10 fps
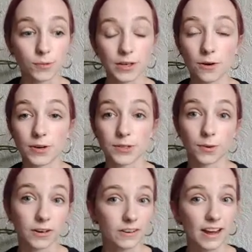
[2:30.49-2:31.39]
as we go
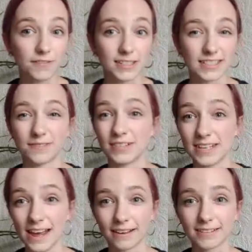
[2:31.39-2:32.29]
into our craft
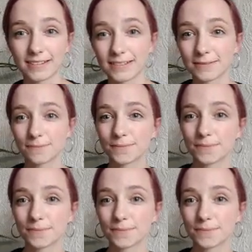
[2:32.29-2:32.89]
activity next.